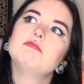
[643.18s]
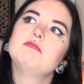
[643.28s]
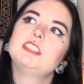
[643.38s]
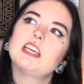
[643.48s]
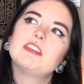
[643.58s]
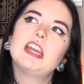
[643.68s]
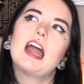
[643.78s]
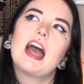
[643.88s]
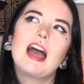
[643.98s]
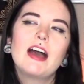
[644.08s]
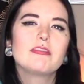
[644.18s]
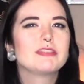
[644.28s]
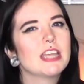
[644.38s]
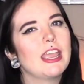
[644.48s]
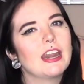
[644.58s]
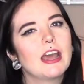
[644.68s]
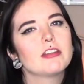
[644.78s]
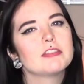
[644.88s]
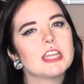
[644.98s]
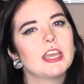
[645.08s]
seven and a half to eight
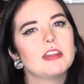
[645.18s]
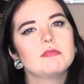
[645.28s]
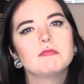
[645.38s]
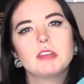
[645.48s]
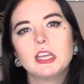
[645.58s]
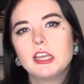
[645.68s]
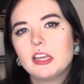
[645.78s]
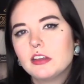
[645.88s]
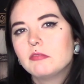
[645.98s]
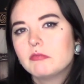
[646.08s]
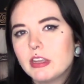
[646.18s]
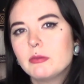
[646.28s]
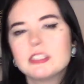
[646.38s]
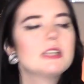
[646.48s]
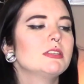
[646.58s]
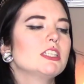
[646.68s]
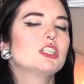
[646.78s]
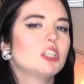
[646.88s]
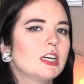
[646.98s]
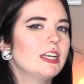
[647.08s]
out of ten. It was it was a
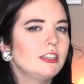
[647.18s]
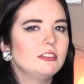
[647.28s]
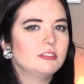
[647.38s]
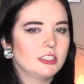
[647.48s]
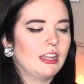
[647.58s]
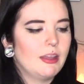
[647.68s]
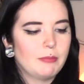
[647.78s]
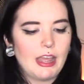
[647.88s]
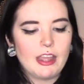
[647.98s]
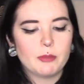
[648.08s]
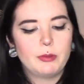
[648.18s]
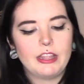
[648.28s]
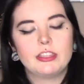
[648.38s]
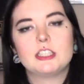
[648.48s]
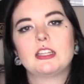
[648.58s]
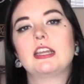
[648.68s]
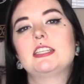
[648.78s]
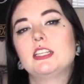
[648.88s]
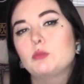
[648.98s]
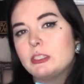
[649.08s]
good glam bag, but this, like I
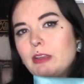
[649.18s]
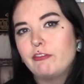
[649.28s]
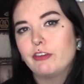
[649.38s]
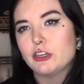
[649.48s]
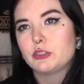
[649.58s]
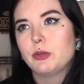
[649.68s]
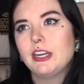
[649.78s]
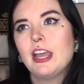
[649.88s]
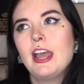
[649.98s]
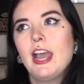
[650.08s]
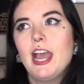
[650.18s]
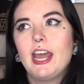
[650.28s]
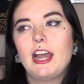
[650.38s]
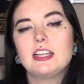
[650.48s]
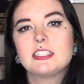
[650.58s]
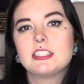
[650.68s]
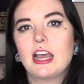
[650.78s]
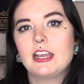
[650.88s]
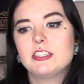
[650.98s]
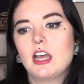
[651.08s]
said, it was my first one, and I
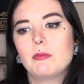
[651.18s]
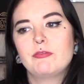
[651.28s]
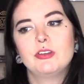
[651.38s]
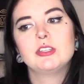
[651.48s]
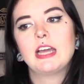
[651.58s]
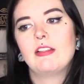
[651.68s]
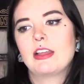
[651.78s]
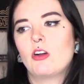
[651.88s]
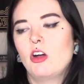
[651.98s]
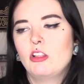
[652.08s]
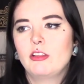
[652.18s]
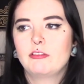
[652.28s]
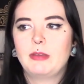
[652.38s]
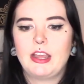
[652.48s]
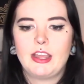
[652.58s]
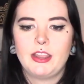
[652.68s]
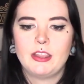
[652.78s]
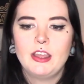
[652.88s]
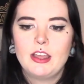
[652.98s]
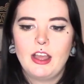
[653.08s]
signed up, filled out like all of
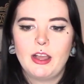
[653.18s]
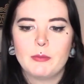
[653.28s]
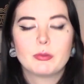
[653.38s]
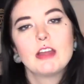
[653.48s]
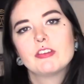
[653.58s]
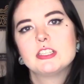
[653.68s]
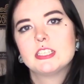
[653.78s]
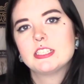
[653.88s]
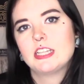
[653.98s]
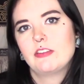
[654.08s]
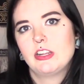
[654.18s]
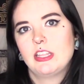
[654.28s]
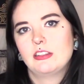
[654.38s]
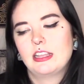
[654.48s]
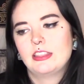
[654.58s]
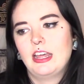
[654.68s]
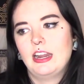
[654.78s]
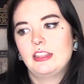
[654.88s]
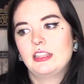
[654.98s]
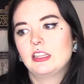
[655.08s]
my um, preferences and everything like that,
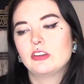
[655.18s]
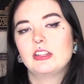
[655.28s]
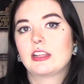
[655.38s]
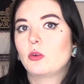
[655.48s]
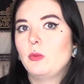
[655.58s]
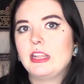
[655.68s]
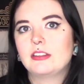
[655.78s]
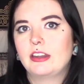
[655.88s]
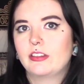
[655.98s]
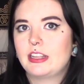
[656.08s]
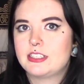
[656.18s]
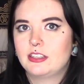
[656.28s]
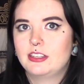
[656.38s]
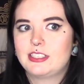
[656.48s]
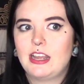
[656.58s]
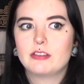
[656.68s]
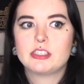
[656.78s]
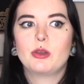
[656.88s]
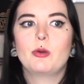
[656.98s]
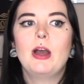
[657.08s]
and then literally like a week later they sent this out.
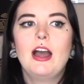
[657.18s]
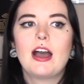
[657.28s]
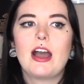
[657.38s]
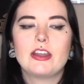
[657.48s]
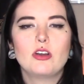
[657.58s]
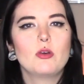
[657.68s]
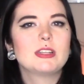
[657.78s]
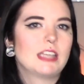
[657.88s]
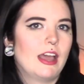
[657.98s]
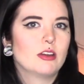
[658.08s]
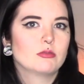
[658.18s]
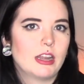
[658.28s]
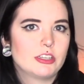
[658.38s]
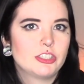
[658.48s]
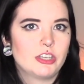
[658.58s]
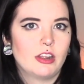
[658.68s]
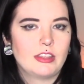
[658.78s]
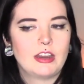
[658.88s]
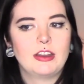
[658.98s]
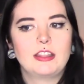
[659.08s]
So I know it was kind of rushed on
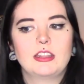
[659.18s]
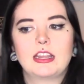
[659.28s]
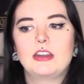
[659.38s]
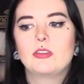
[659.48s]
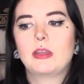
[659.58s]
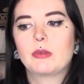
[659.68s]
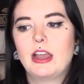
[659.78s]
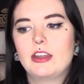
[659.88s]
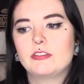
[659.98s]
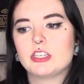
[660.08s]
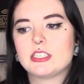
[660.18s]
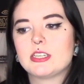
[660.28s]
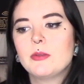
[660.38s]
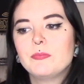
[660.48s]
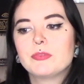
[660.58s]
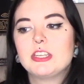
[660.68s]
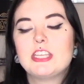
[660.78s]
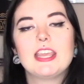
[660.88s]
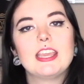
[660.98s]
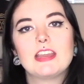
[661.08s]
their end. Like I know they were kind of just
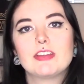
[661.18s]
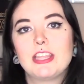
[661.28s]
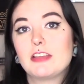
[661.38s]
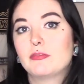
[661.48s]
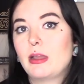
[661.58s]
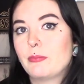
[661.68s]
taking everything from my